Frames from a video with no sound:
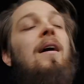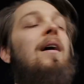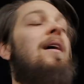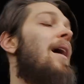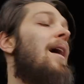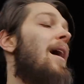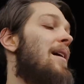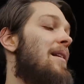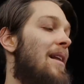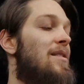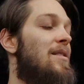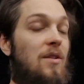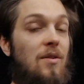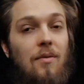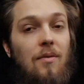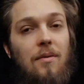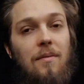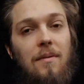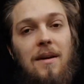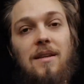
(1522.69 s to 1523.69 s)
unless
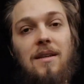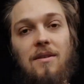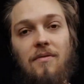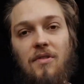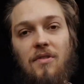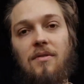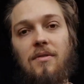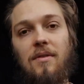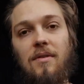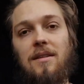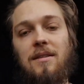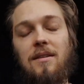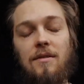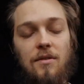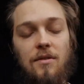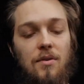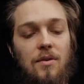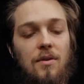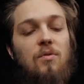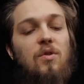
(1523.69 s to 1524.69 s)
you individualize it
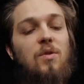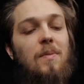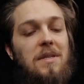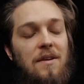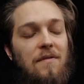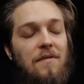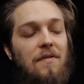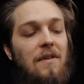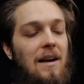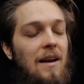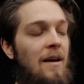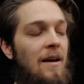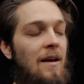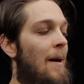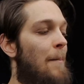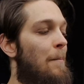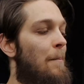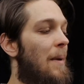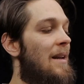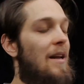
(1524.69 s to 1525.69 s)
to you specifically,
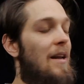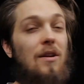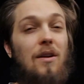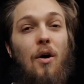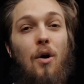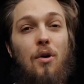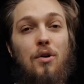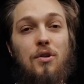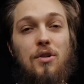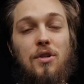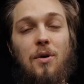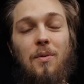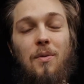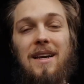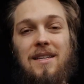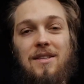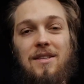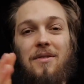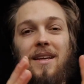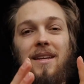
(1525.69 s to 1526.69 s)
but it also
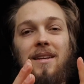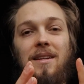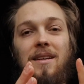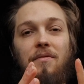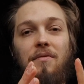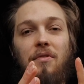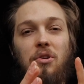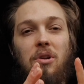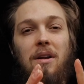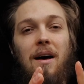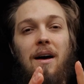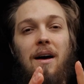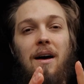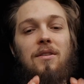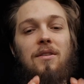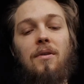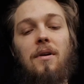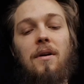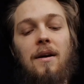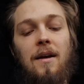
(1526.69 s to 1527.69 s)
is not
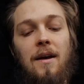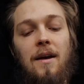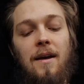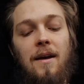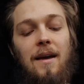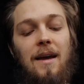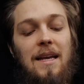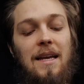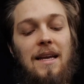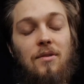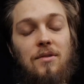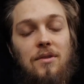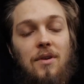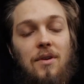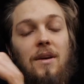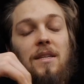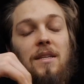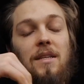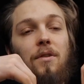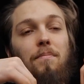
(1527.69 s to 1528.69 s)
individualized, or it also
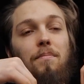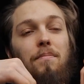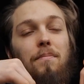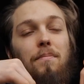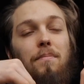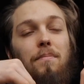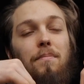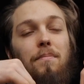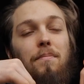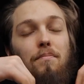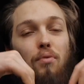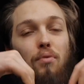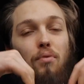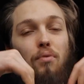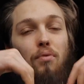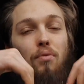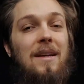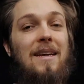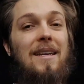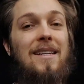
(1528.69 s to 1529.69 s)
is not brought
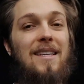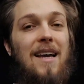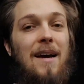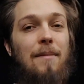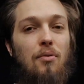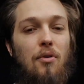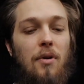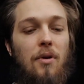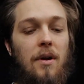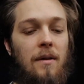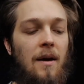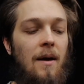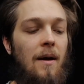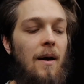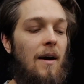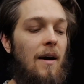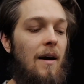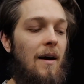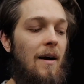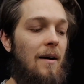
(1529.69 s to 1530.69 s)
down in a temporal
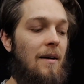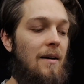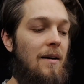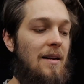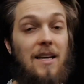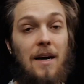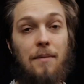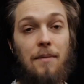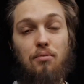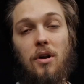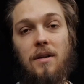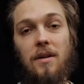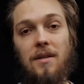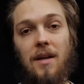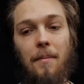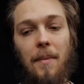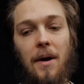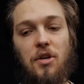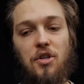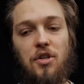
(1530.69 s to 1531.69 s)

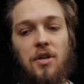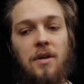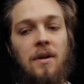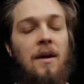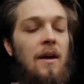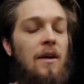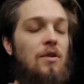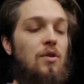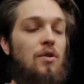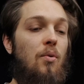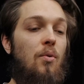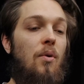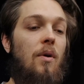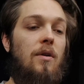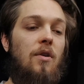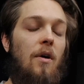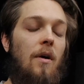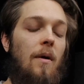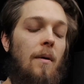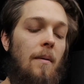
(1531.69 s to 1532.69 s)
dimension to
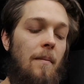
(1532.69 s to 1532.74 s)
your